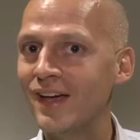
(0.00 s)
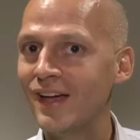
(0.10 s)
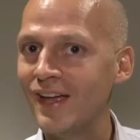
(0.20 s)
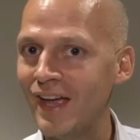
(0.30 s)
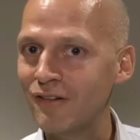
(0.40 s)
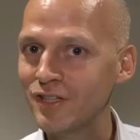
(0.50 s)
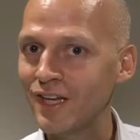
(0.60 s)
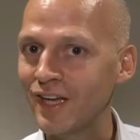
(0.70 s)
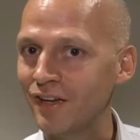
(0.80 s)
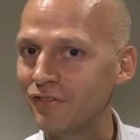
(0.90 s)
every
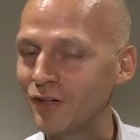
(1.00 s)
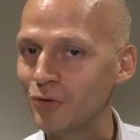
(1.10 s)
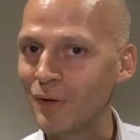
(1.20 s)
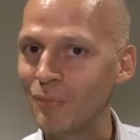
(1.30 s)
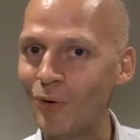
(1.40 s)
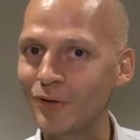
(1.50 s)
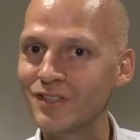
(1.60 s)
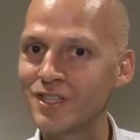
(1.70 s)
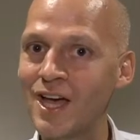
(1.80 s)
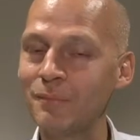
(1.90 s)
day, if I do them all the
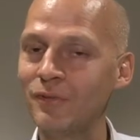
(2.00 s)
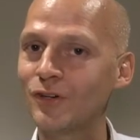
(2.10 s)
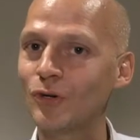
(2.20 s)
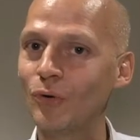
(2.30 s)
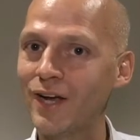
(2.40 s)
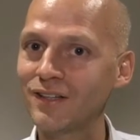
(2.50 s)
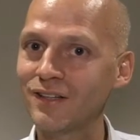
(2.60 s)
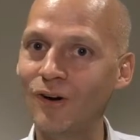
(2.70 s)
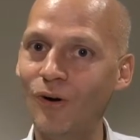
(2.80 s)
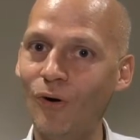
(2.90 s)
time in the correct
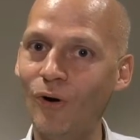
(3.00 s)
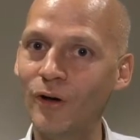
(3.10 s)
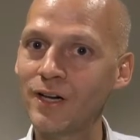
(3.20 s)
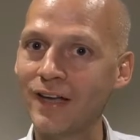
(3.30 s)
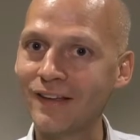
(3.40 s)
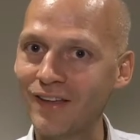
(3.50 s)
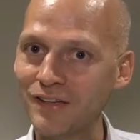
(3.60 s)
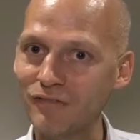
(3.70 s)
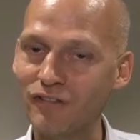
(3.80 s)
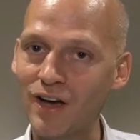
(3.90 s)
order like they're
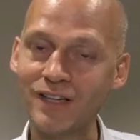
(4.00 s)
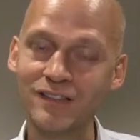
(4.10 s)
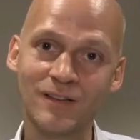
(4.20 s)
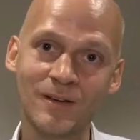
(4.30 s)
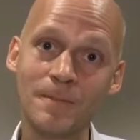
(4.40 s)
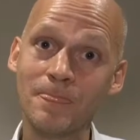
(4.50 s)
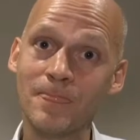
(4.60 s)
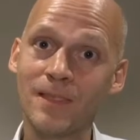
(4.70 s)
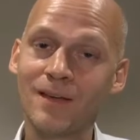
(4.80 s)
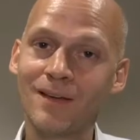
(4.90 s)
defined,
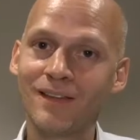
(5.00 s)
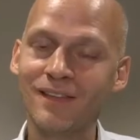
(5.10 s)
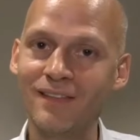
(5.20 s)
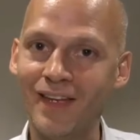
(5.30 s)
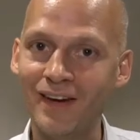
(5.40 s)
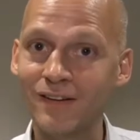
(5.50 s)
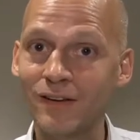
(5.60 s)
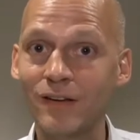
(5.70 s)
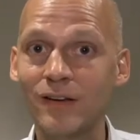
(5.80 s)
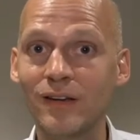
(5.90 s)
then
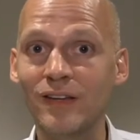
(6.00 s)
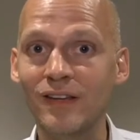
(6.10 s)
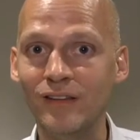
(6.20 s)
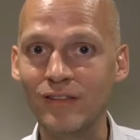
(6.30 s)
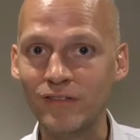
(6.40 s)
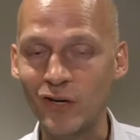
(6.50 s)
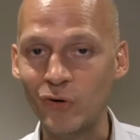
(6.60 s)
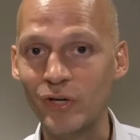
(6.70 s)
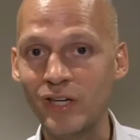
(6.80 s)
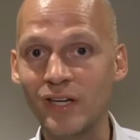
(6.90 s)
in
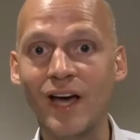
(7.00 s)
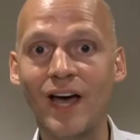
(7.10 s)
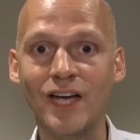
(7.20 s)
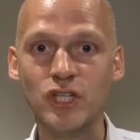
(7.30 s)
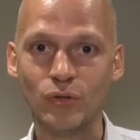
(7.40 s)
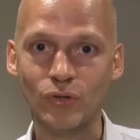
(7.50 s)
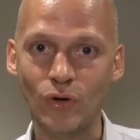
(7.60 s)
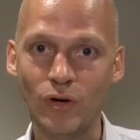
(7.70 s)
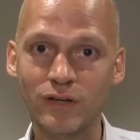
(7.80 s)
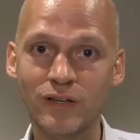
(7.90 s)
theory I should
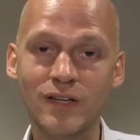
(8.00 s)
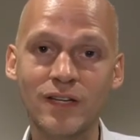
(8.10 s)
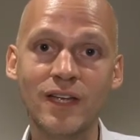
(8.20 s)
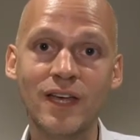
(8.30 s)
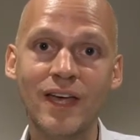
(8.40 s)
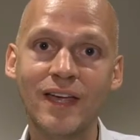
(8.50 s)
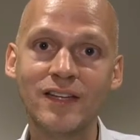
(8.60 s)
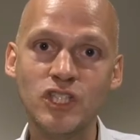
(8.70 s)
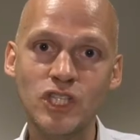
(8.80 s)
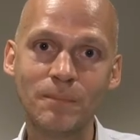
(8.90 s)
not
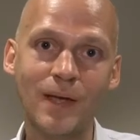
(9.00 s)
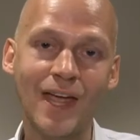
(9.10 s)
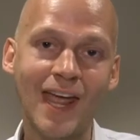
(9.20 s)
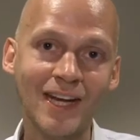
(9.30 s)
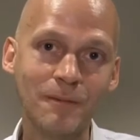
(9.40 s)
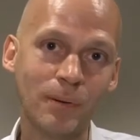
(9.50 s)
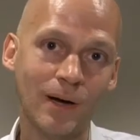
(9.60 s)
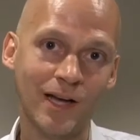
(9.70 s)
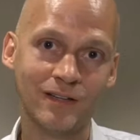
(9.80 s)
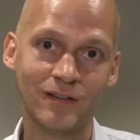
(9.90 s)
ship any
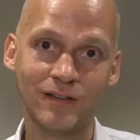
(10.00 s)
part